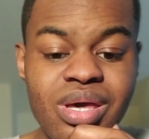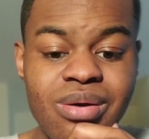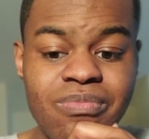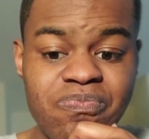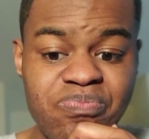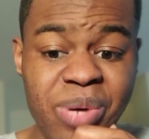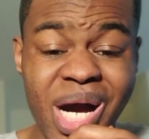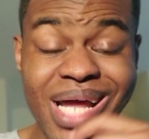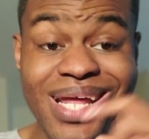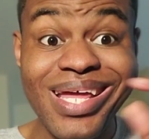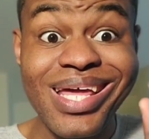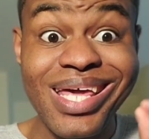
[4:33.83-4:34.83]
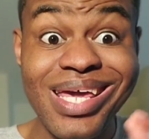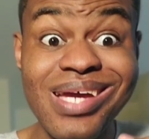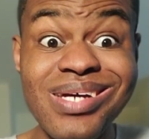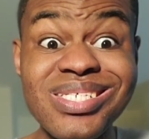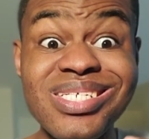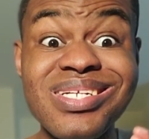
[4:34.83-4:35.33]
But
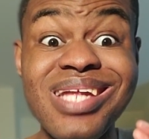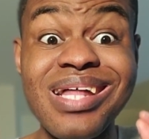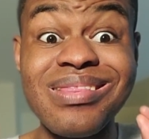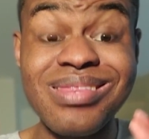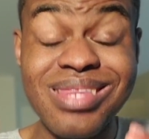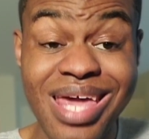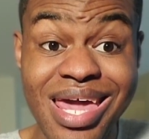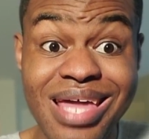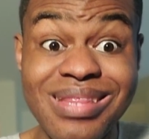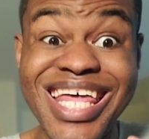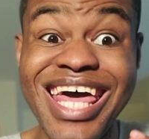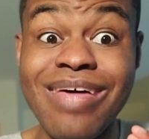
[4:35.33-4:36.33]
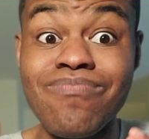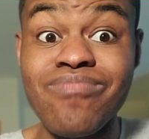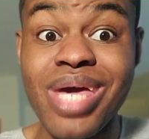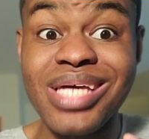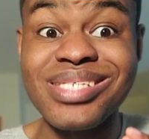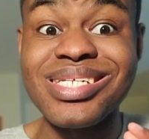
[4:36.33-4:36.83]
here's the thing that
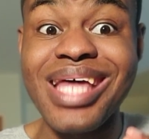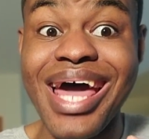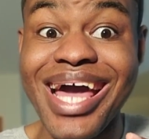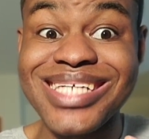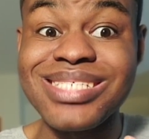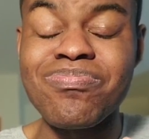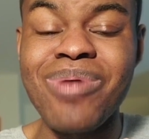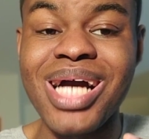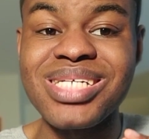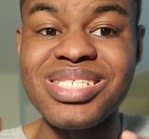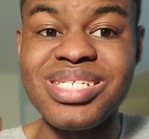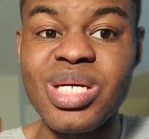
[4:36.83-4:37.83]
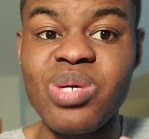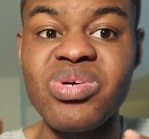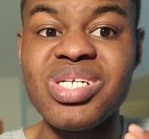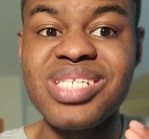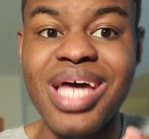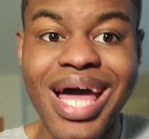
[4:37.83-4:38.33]
makes the Xbox
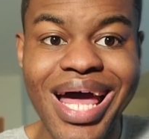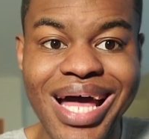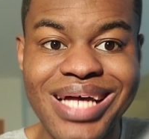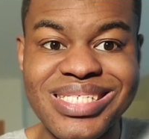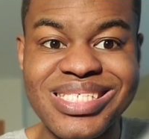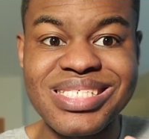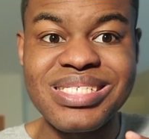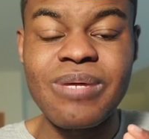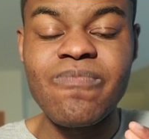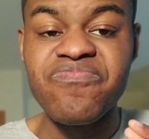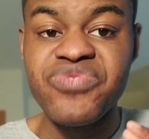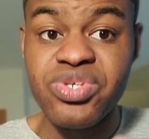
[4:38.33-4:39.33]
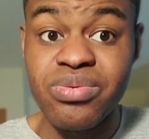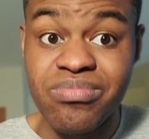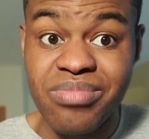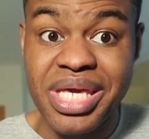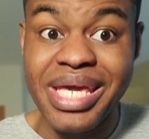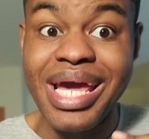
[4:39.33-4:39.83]
Series S, to
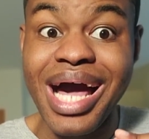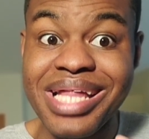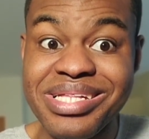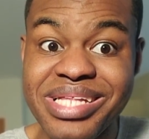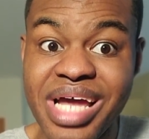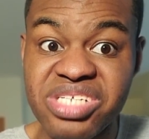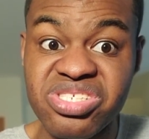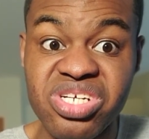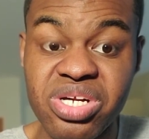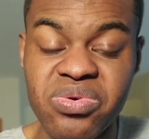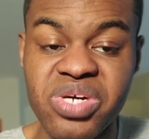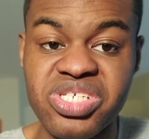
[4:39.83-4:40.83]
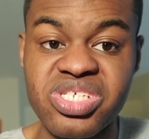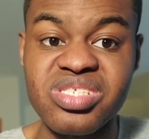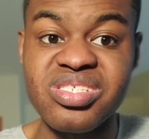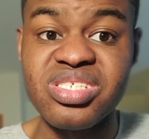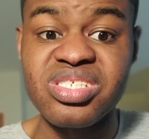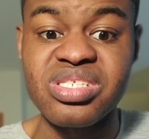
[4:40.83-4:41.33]
me, a next generation
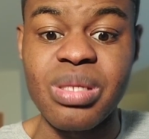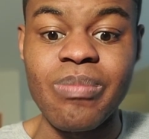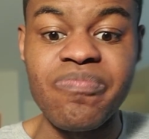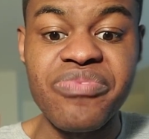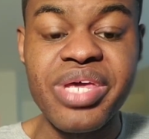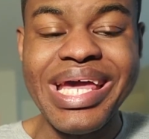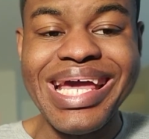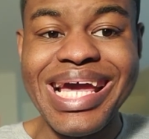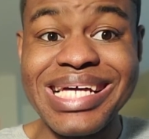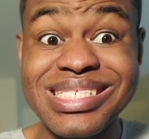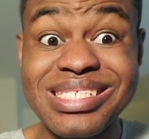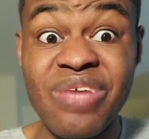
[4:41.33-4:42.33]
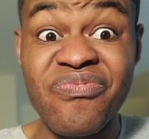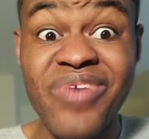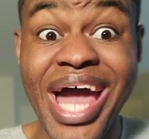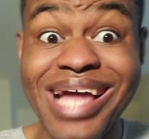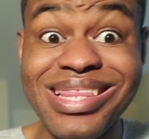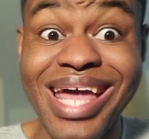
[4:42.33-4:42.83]
system. It's the
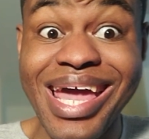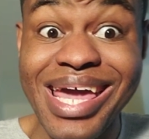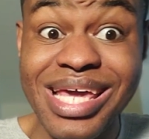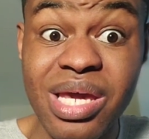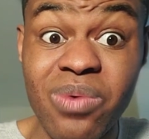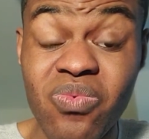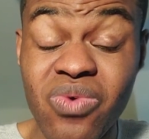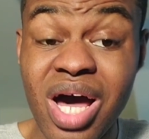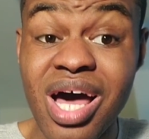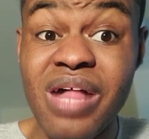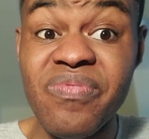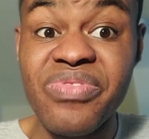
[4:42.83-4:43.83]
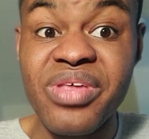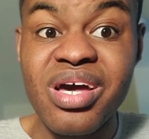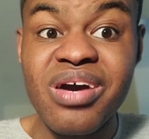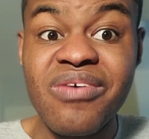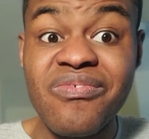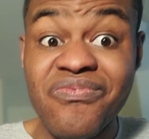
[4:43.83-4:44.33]
fact that it can run
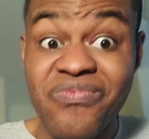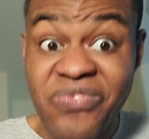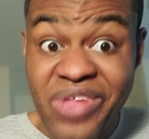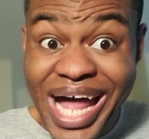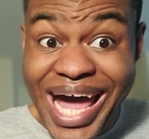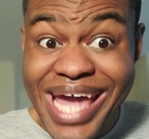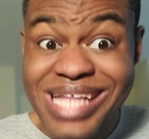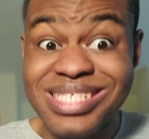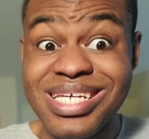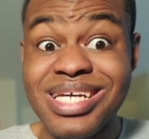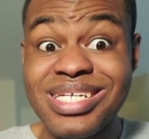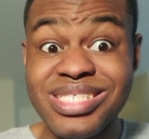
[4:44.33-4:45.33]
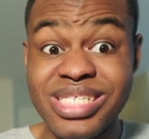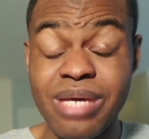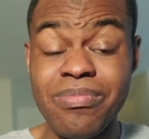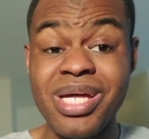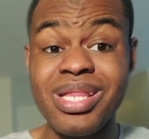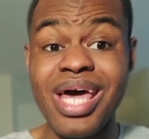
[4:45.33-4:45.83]
Flight
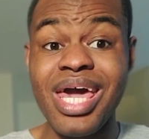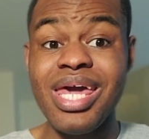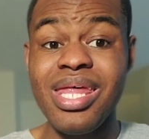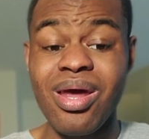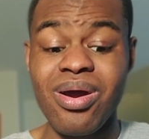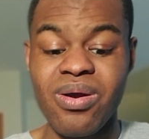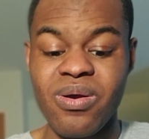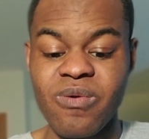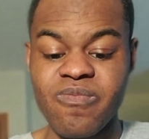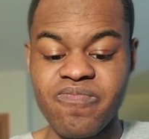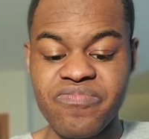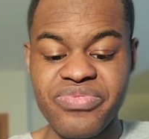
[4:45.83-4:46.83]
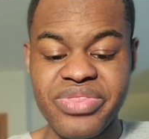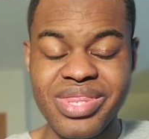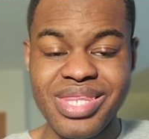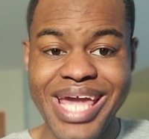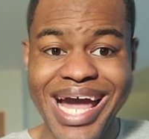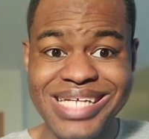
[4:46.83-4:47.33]
Simulator.
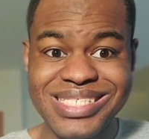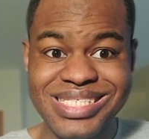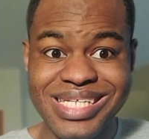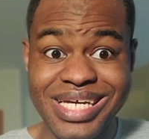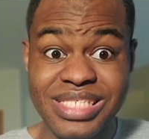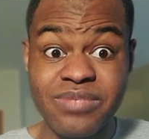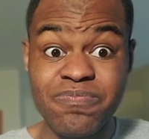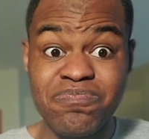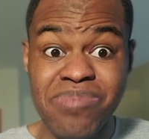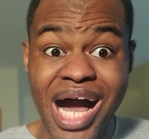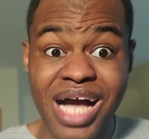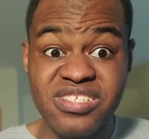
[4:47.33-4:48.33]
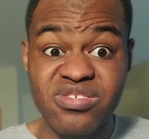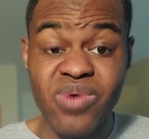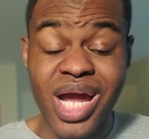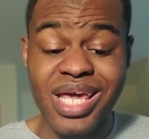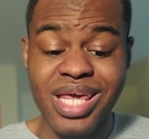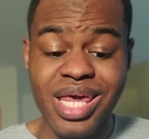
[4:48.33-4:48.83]
Yes, this box
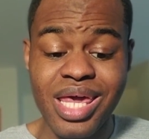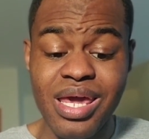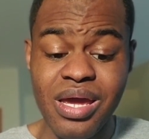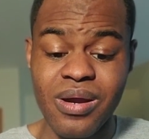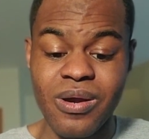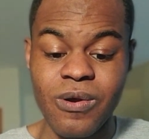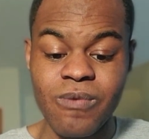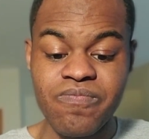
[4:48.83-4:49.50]
right here